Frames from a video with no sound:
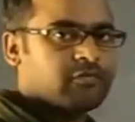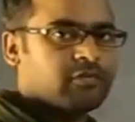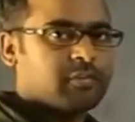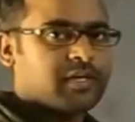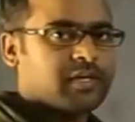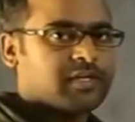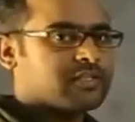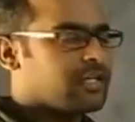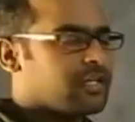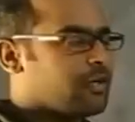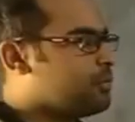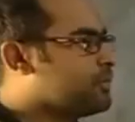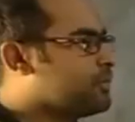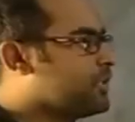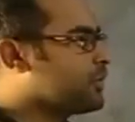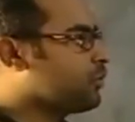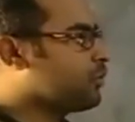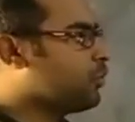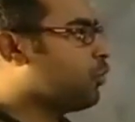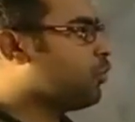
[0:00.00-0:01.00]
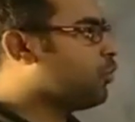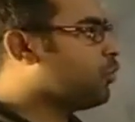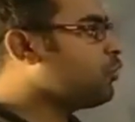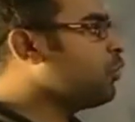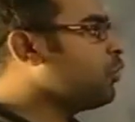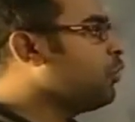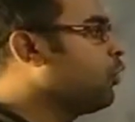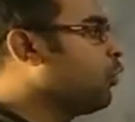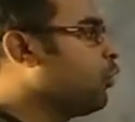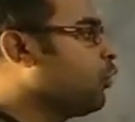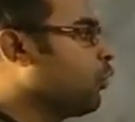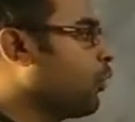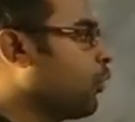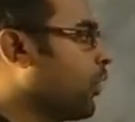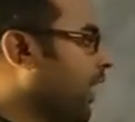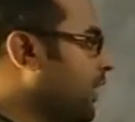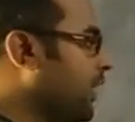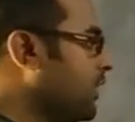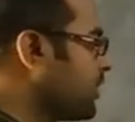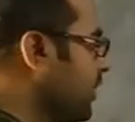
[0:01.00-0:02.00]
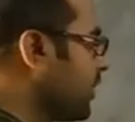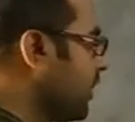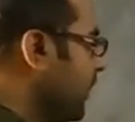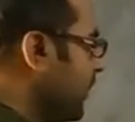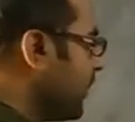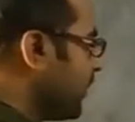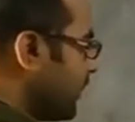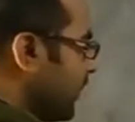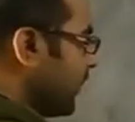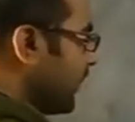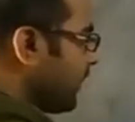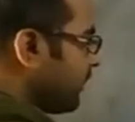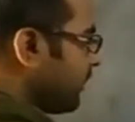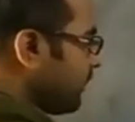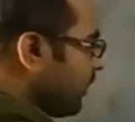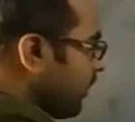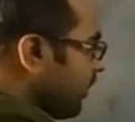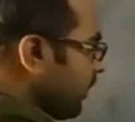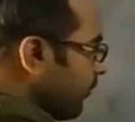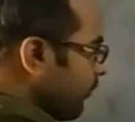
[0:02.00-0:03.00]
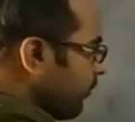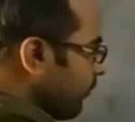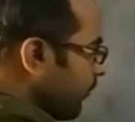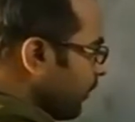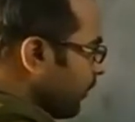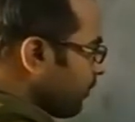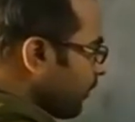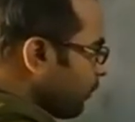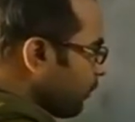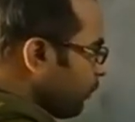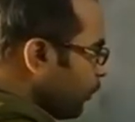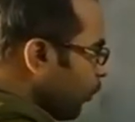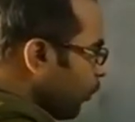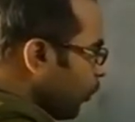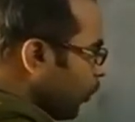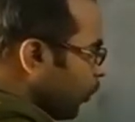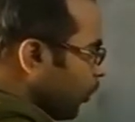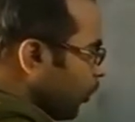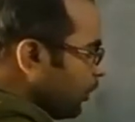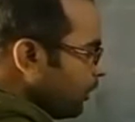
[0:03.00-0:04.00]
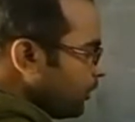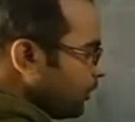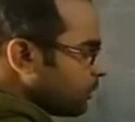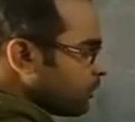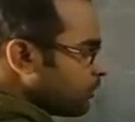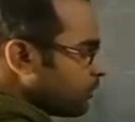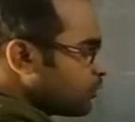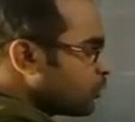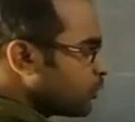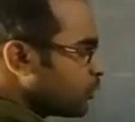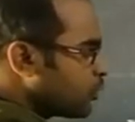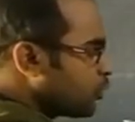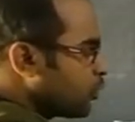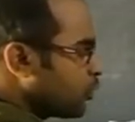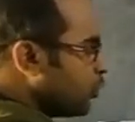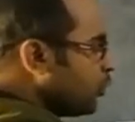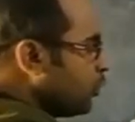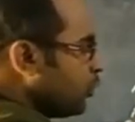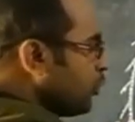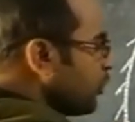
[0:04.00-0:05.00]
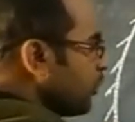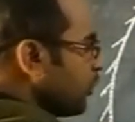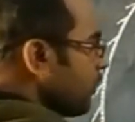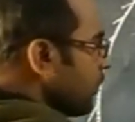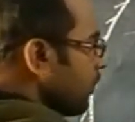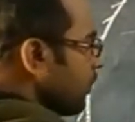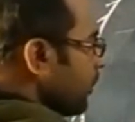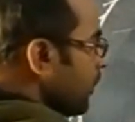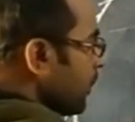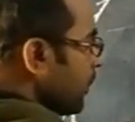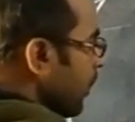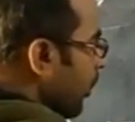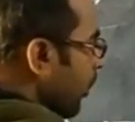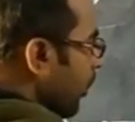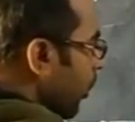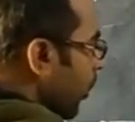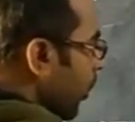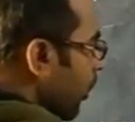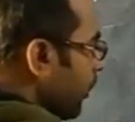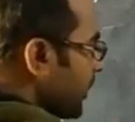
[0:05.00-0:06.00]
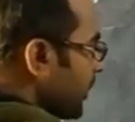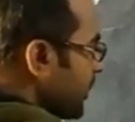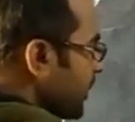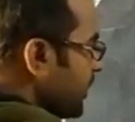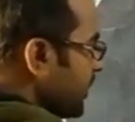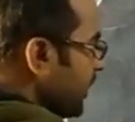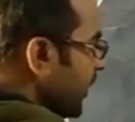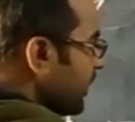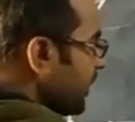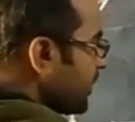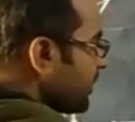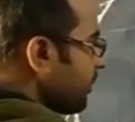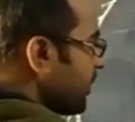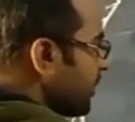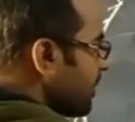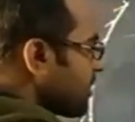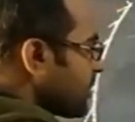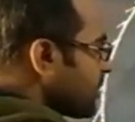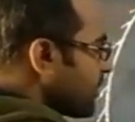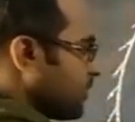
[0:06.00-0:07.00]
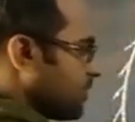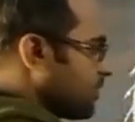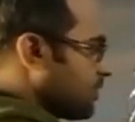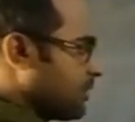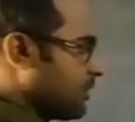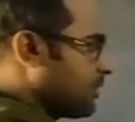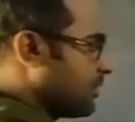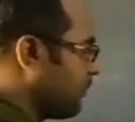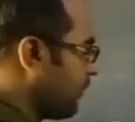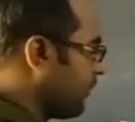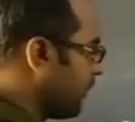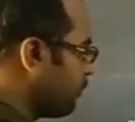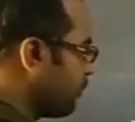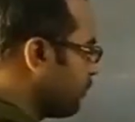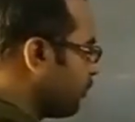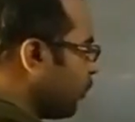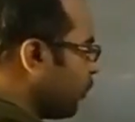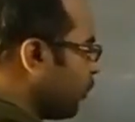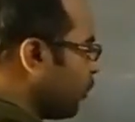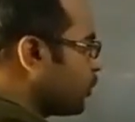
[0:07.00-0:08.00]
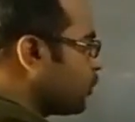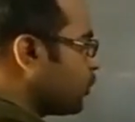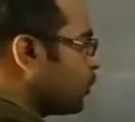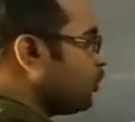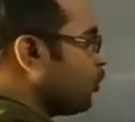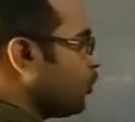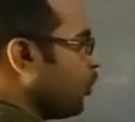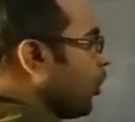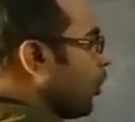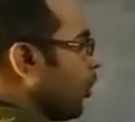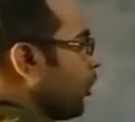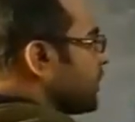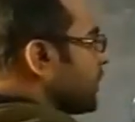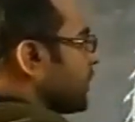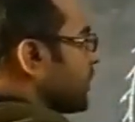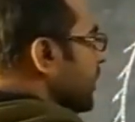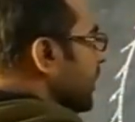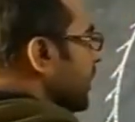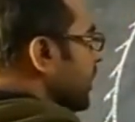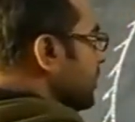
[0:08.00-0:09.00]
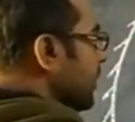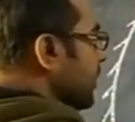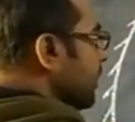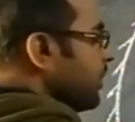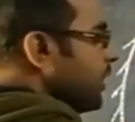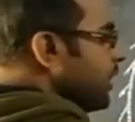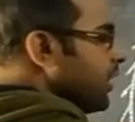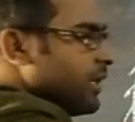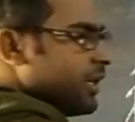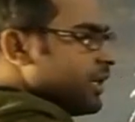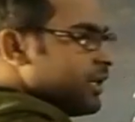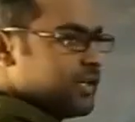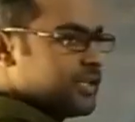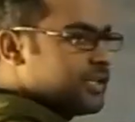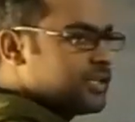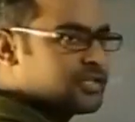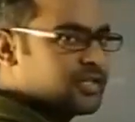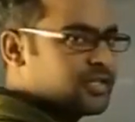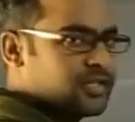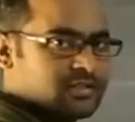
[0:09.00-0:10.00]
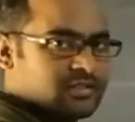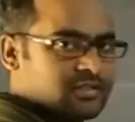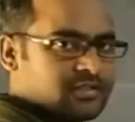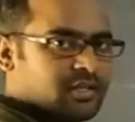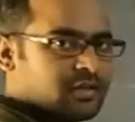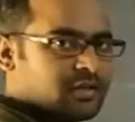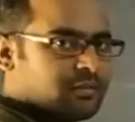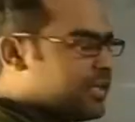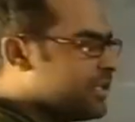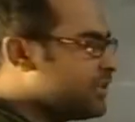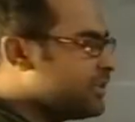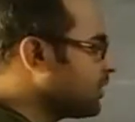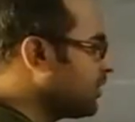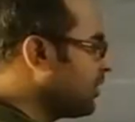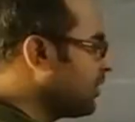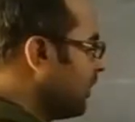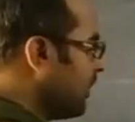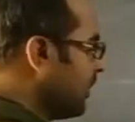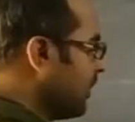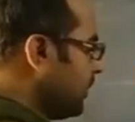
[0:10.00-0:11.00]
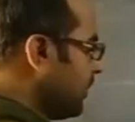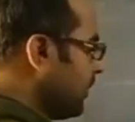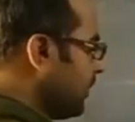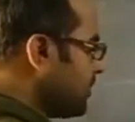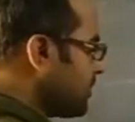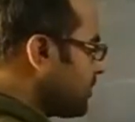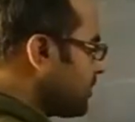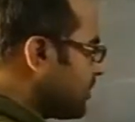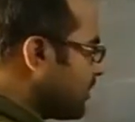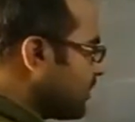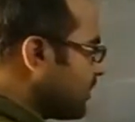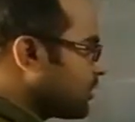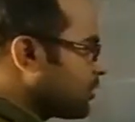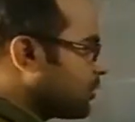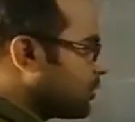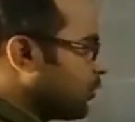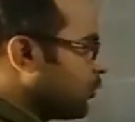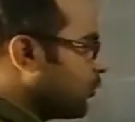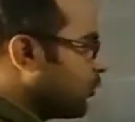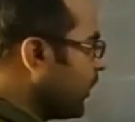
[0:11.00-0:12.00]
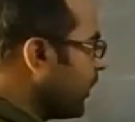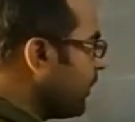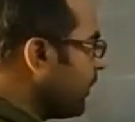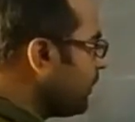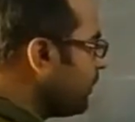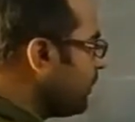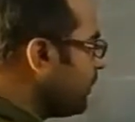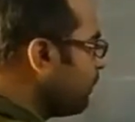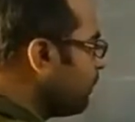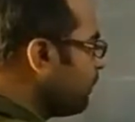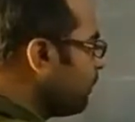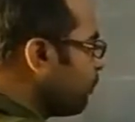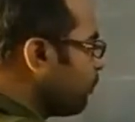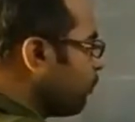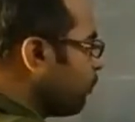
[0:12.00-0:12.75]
if we place an object O dash, then from the pole to object there is some distance. From pole to object there is some distance. That means the distance between